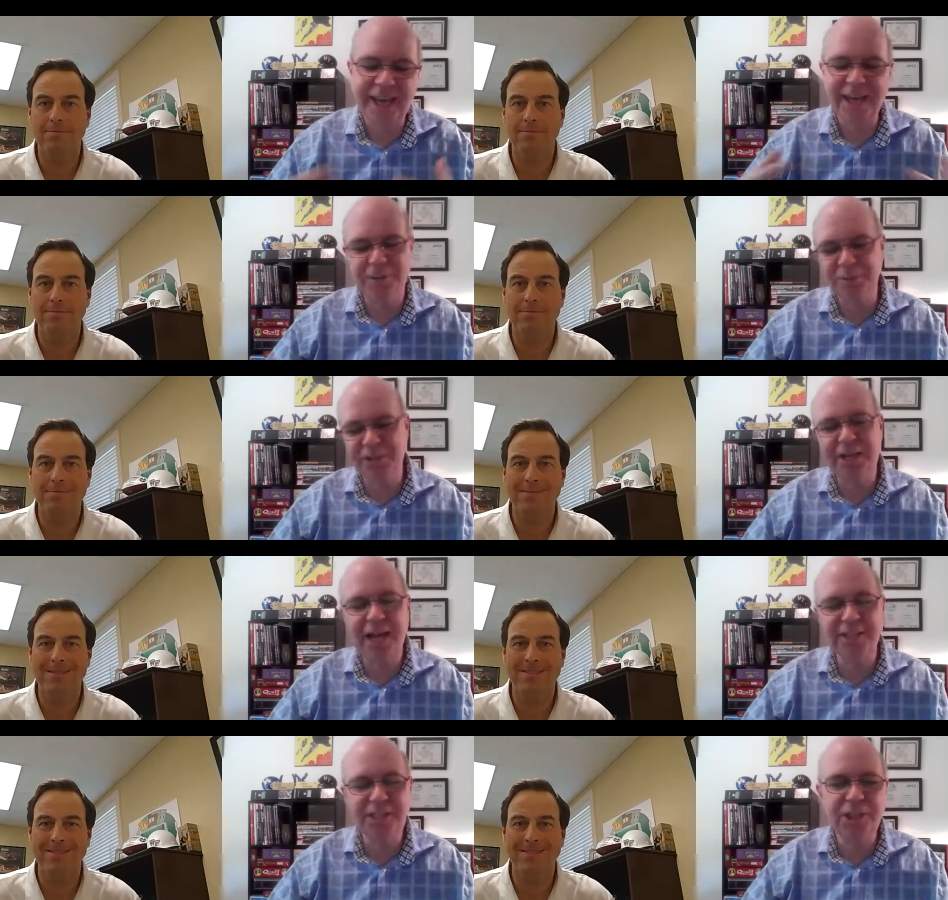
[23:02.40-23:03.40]
Speaker 1: can't get with the
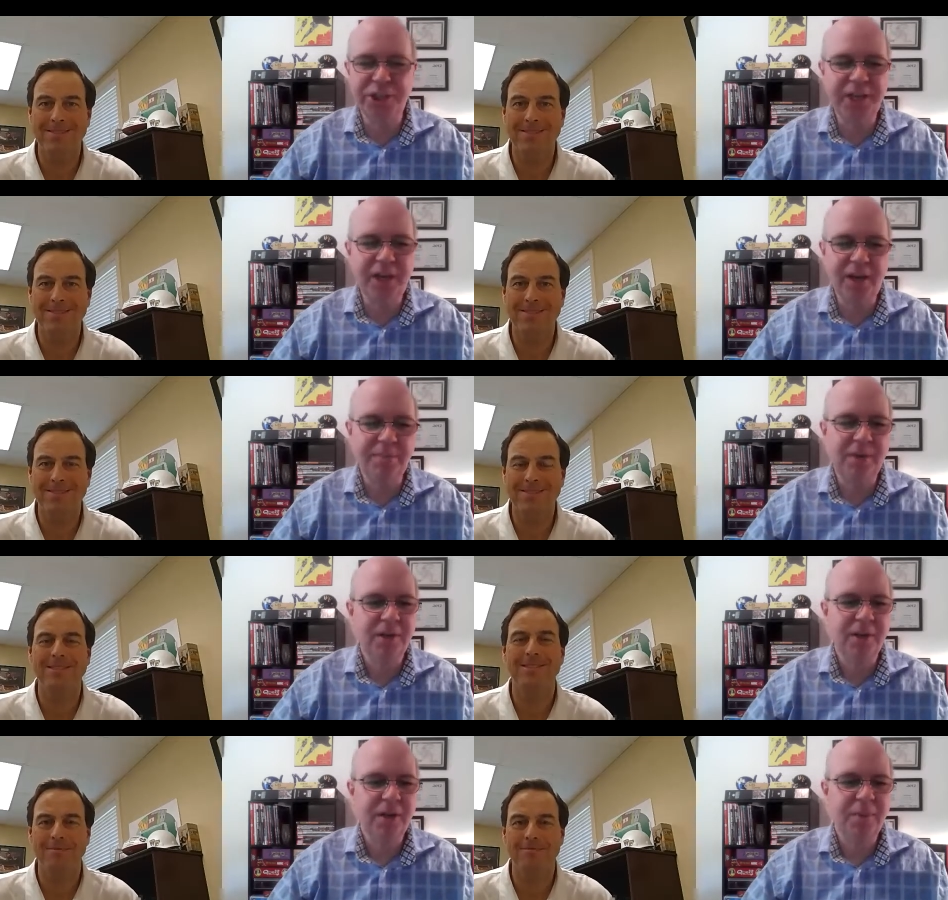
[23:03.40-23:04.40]
guys in the gym.
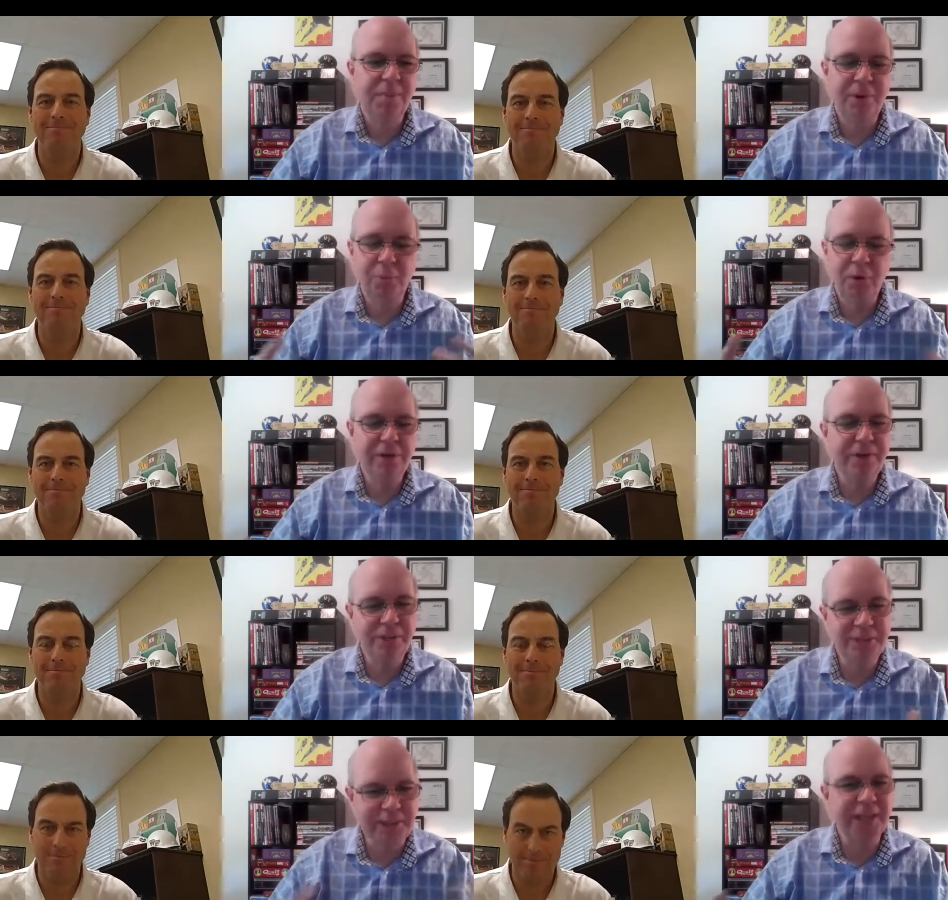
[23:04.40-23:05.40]
But what have
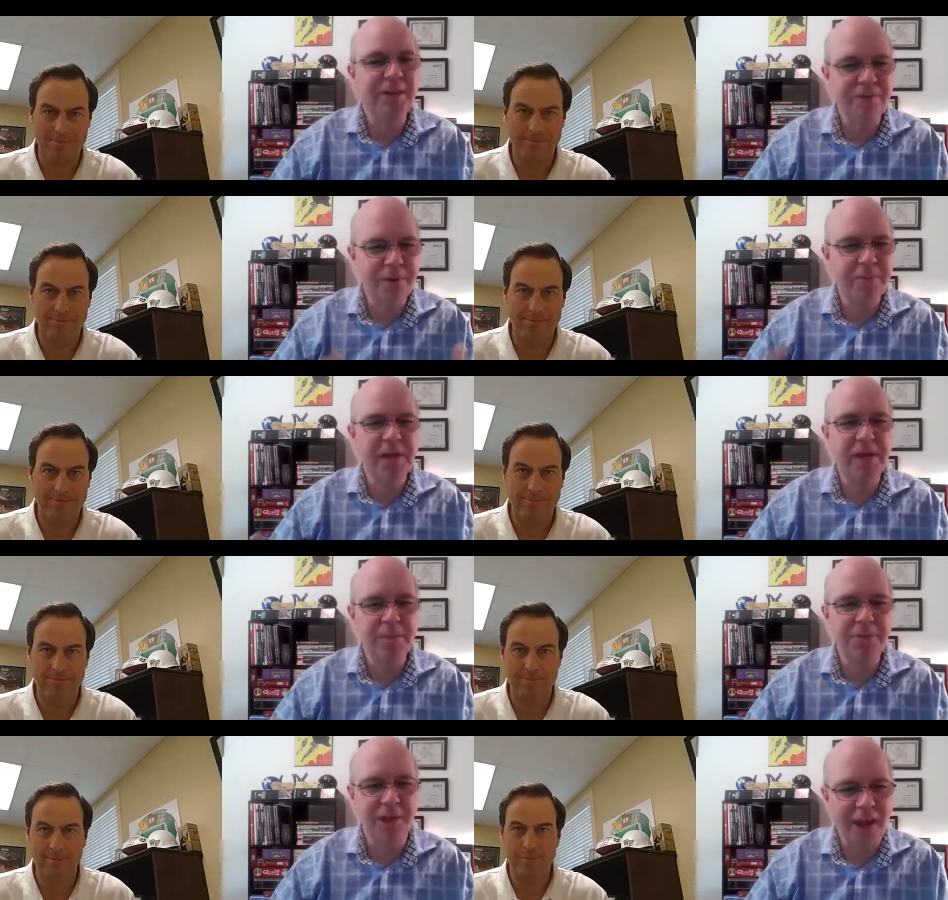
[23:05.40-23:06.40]
you seen from
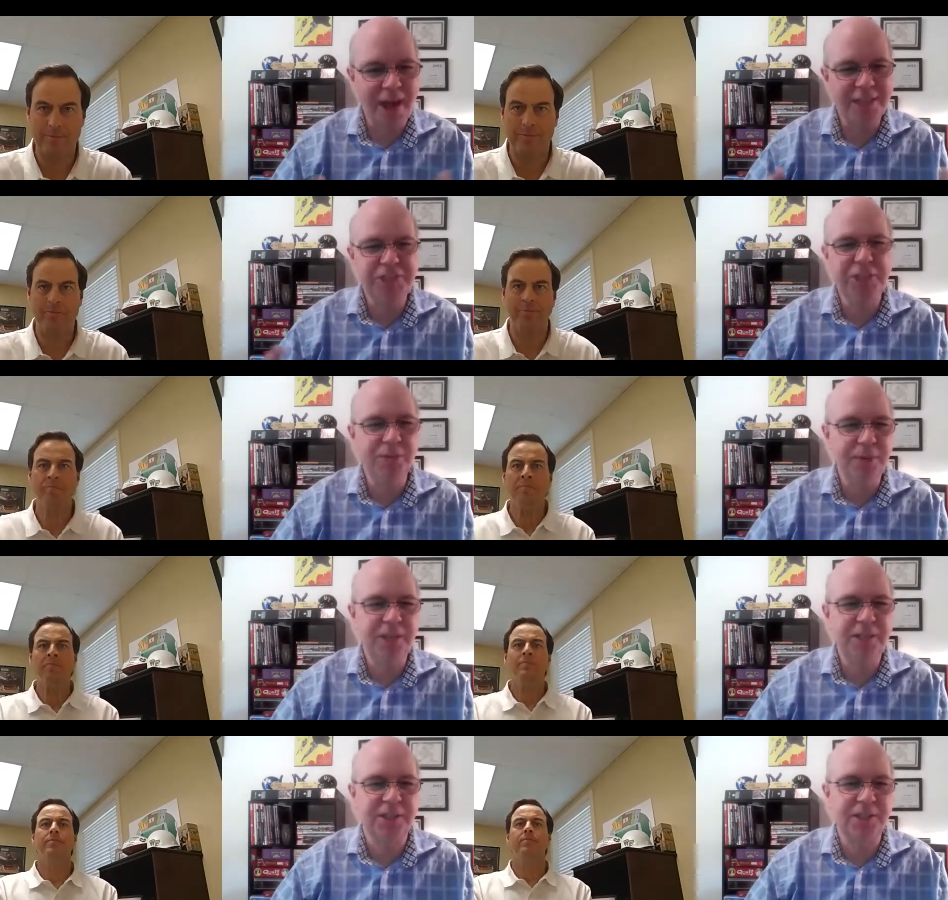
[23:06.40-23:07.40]
him the last 2
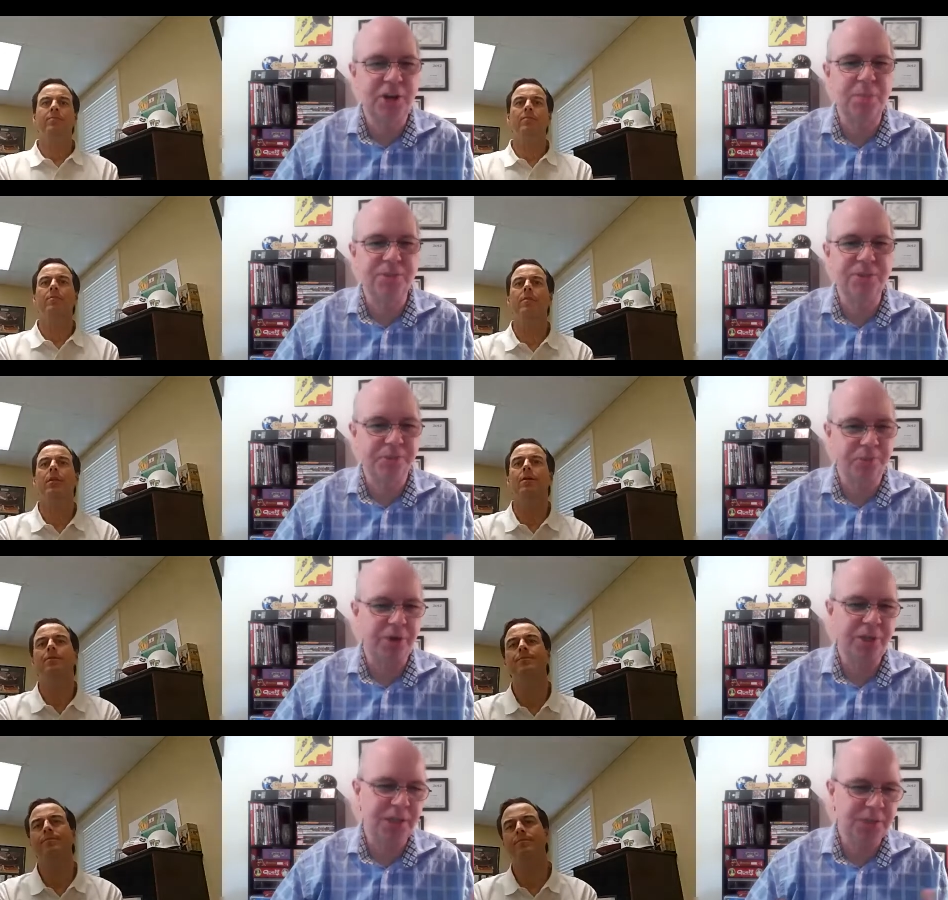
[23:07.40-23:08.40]
weeks in terms of the
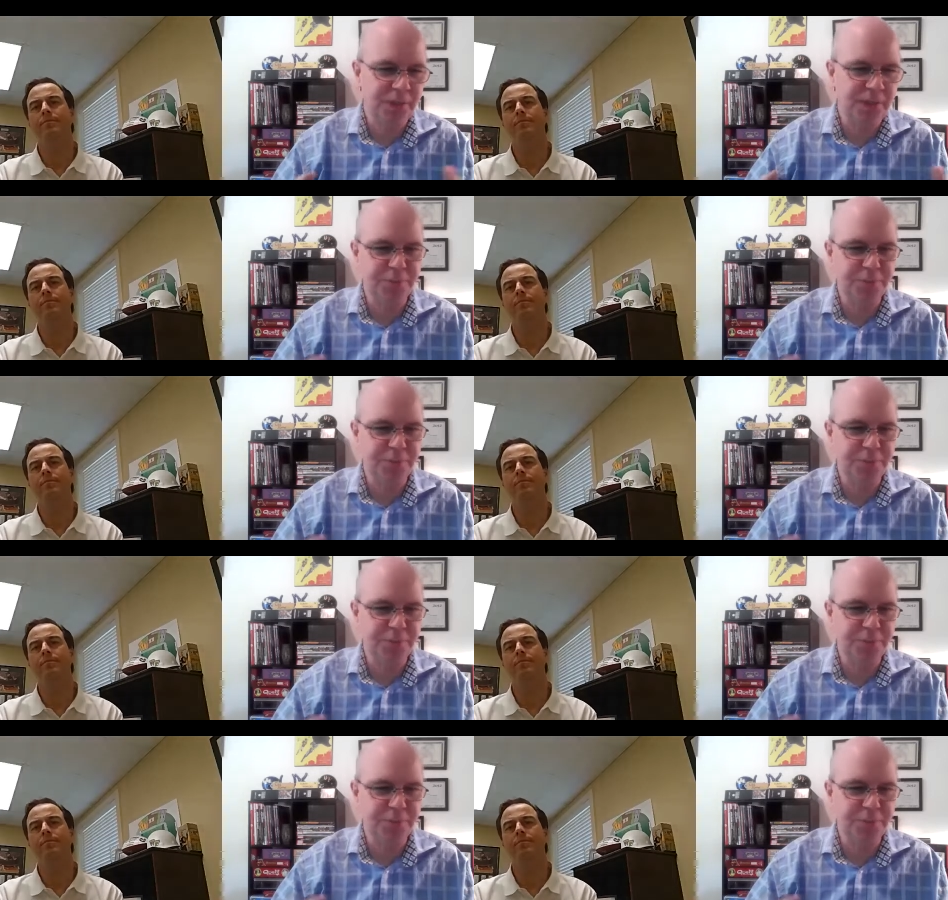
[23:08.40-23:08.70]
work he's